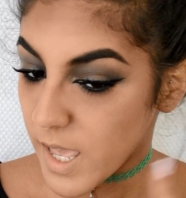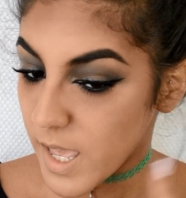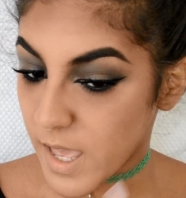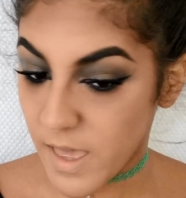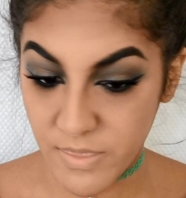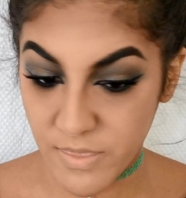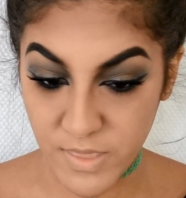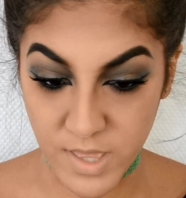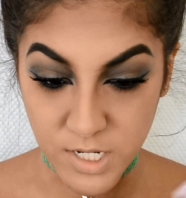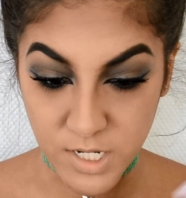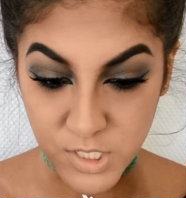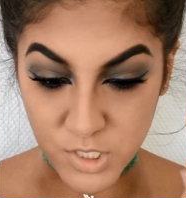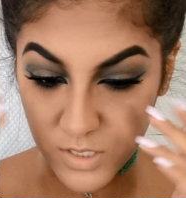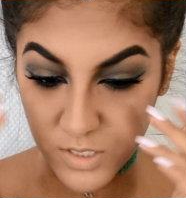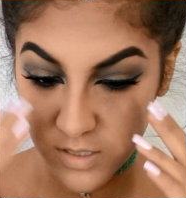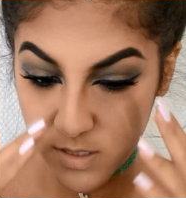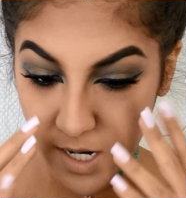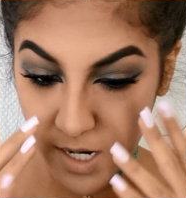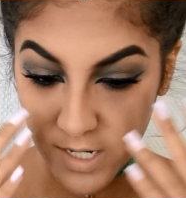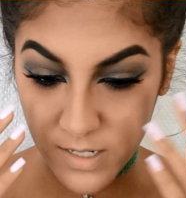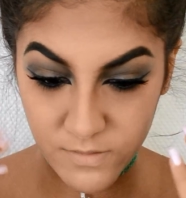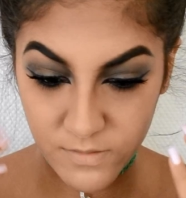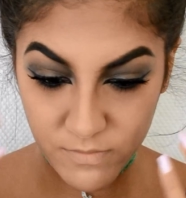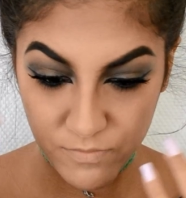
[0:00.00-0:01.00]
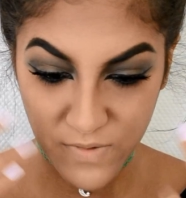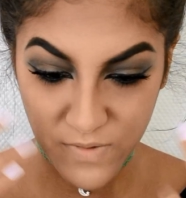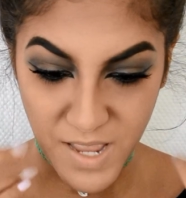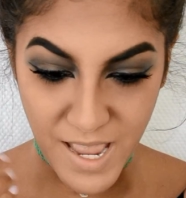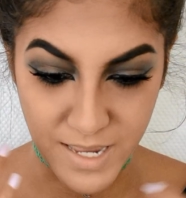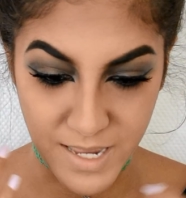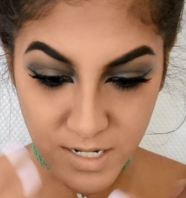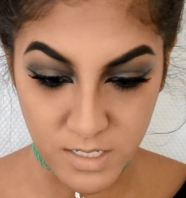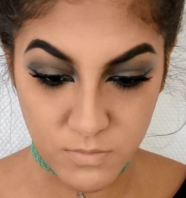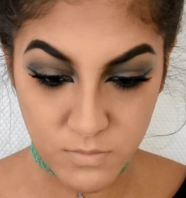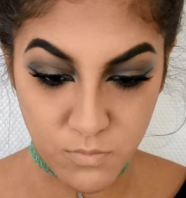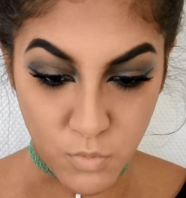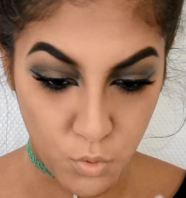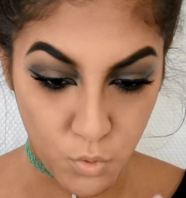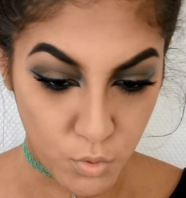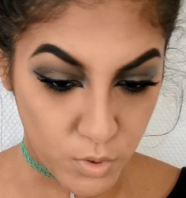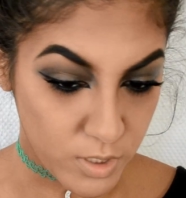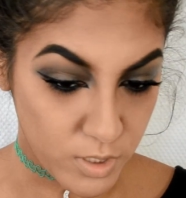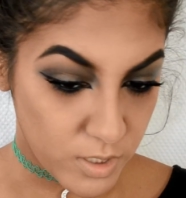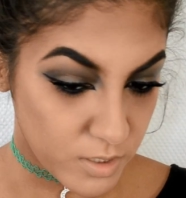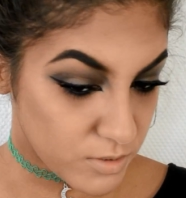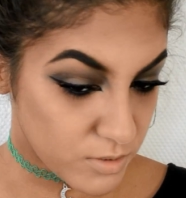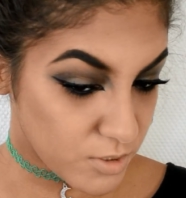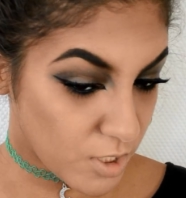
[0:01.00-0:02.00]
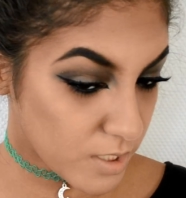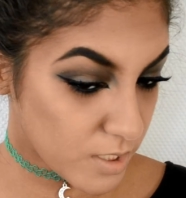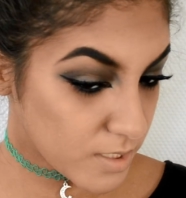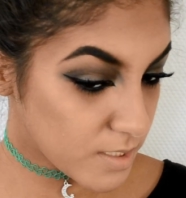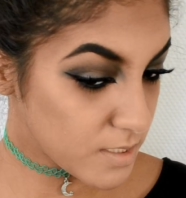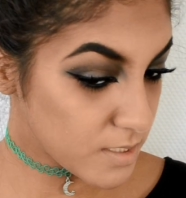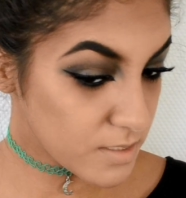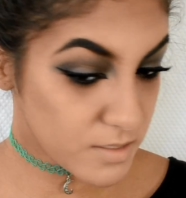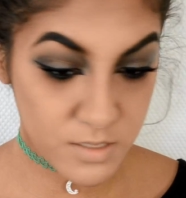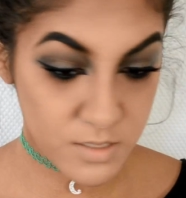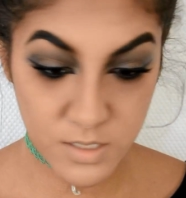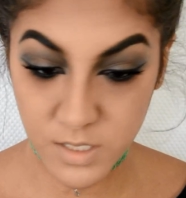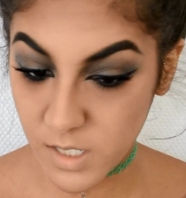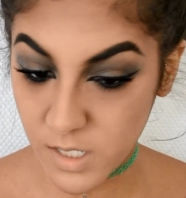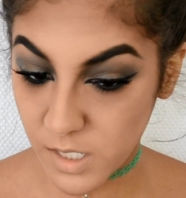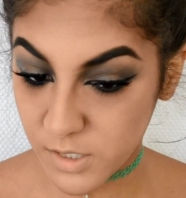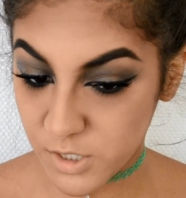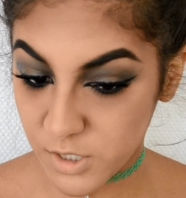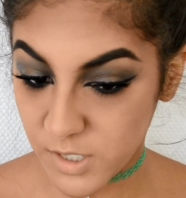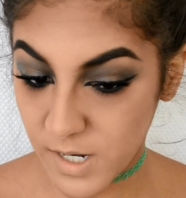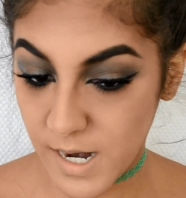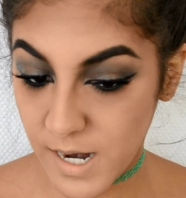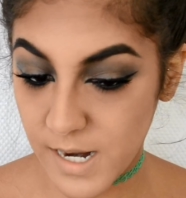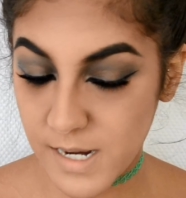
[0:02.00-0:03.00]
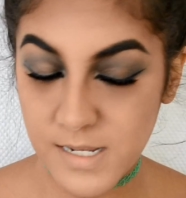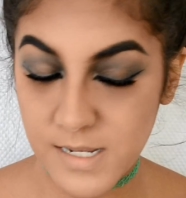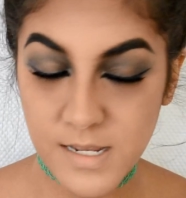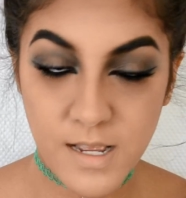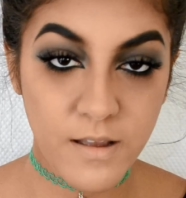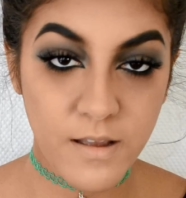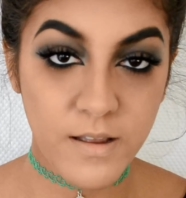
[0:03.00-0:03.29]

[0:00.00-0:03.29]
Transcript: And then just kind of added more darkness to the under eye.